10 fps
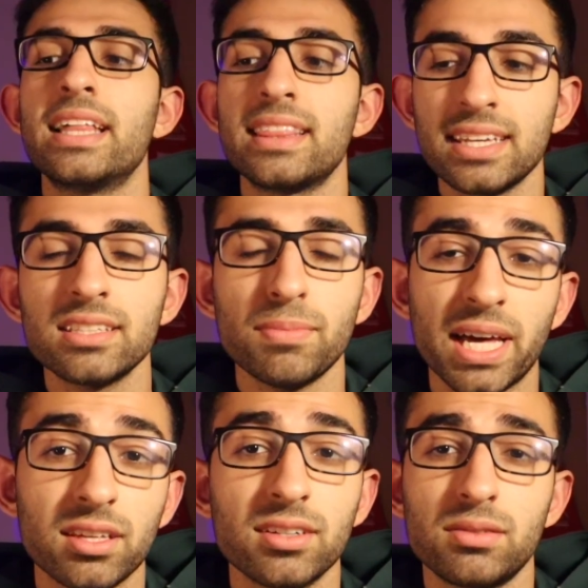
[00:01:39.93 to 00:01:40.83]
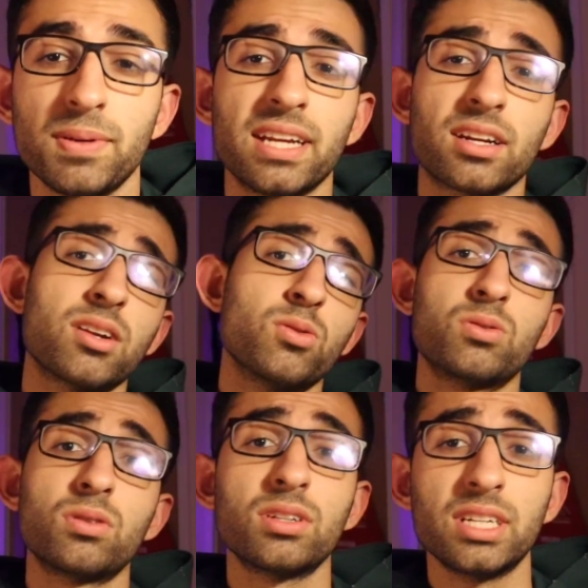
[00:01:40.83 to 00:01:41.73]
And these methods may
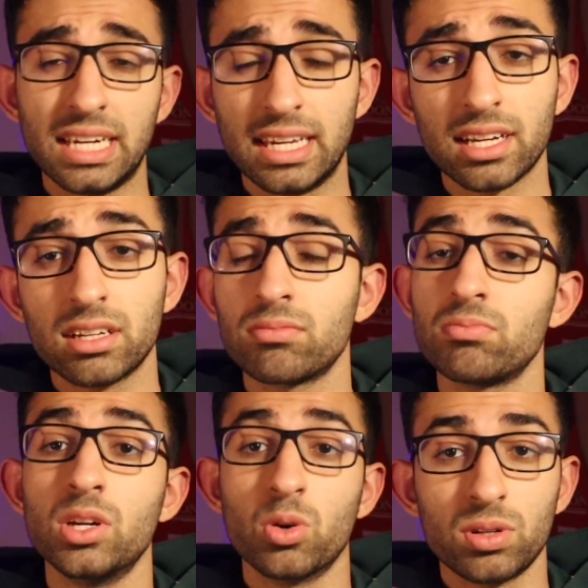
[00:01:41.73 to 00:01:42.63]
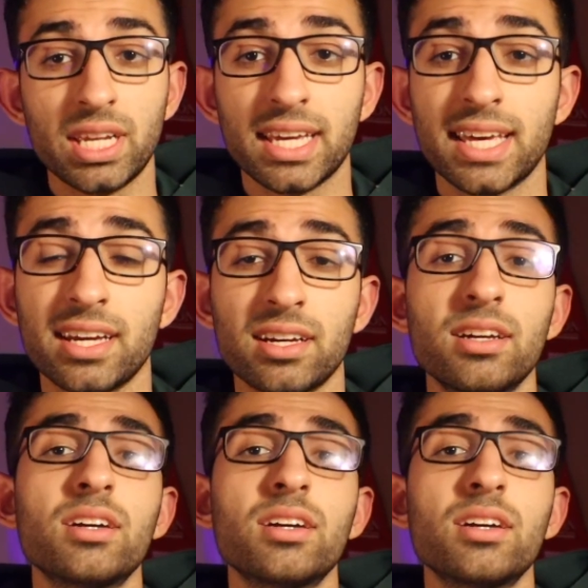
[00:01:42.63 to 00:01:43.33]
include reading, note-taking,